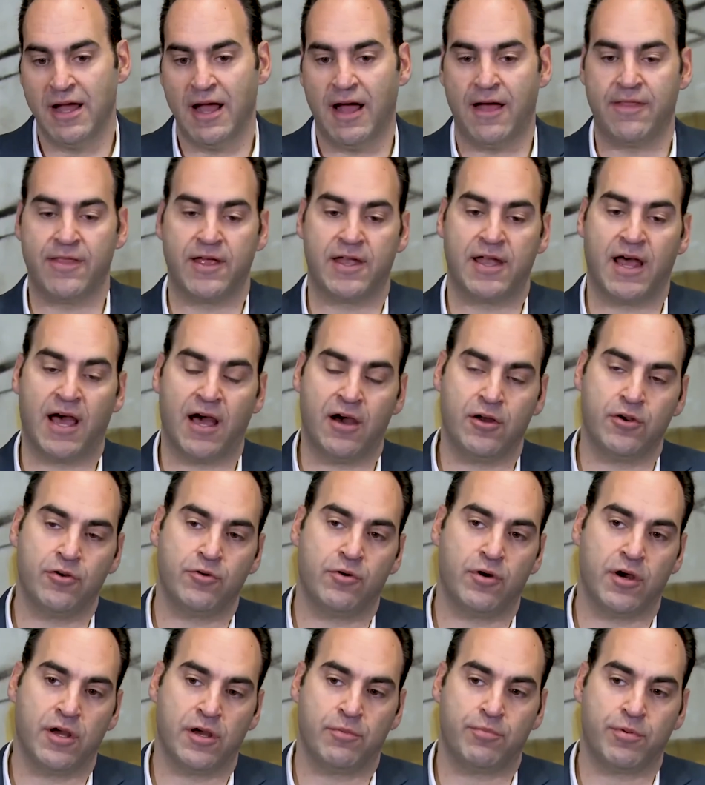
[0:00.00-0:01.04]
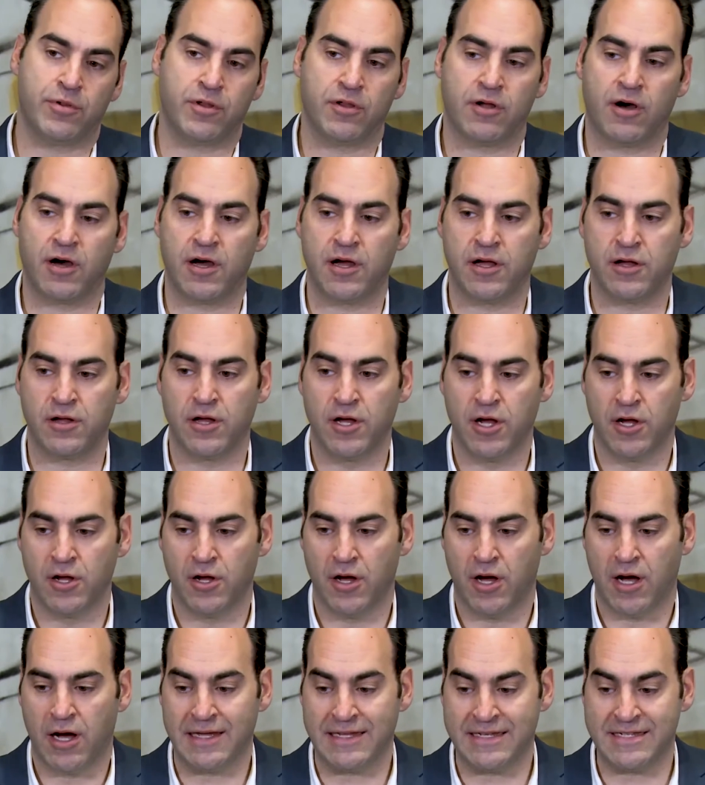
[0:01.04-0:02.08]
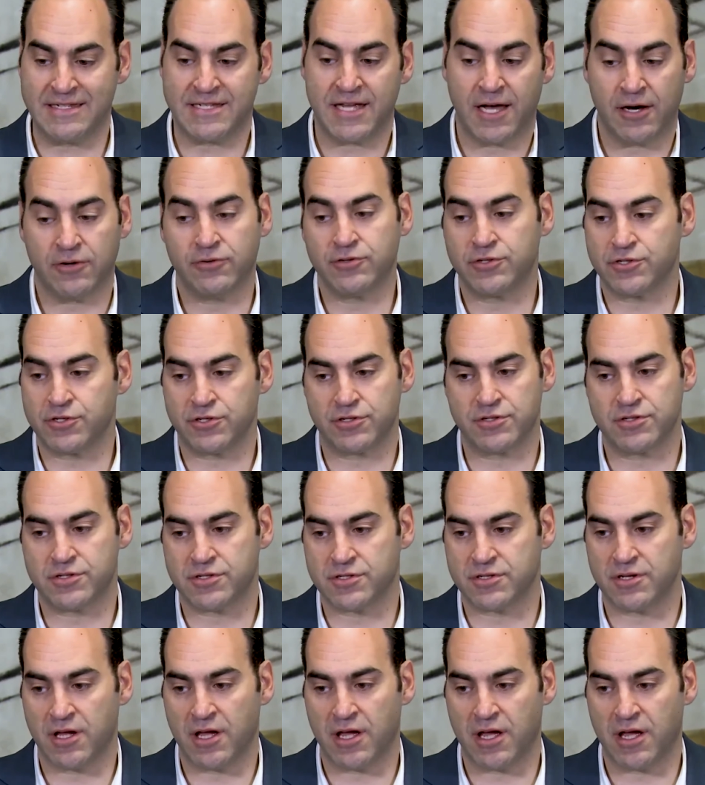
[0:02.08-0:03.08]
And then how do I apply intelligence